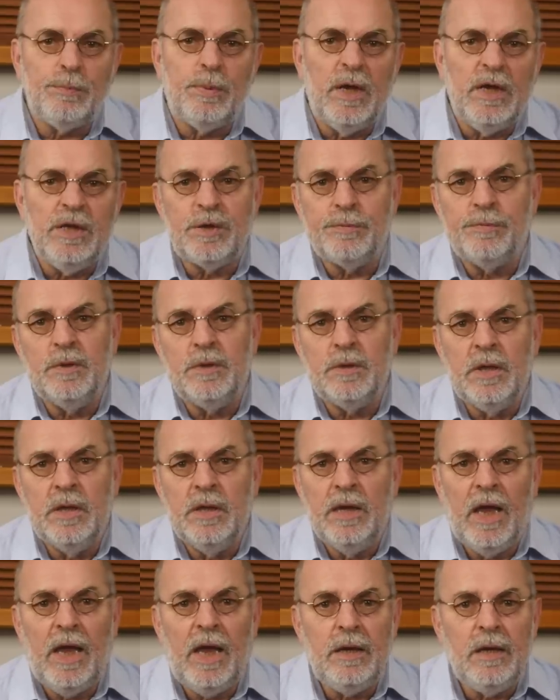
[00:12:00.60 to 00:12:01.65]
placement
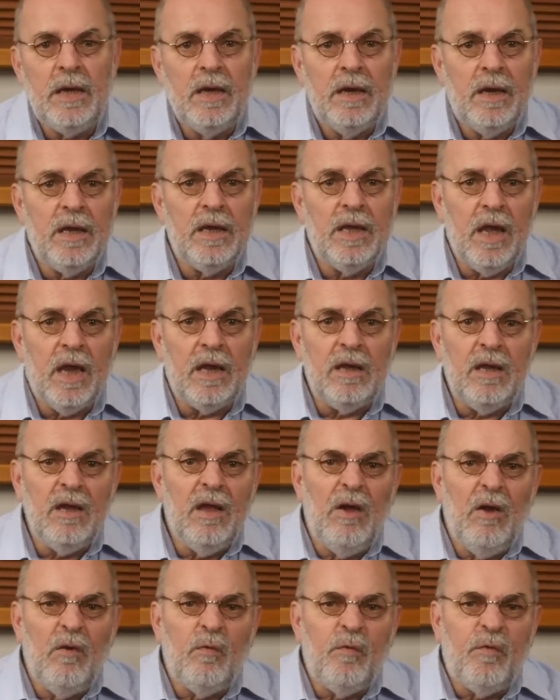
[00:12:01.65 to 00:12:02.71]
and, again,
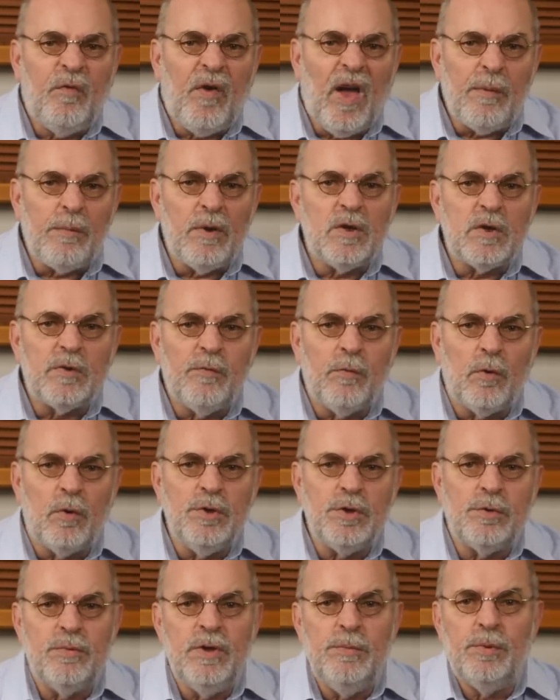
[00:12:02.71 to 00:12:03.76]
fabulous
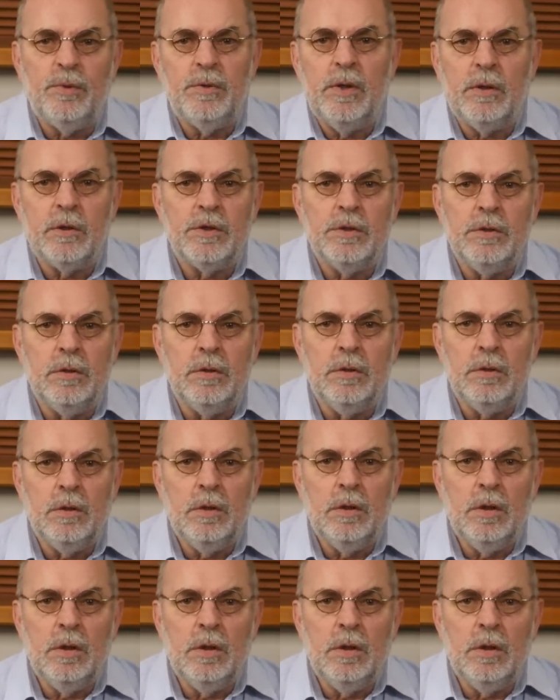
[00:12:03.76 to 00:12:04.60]
voice reproduction.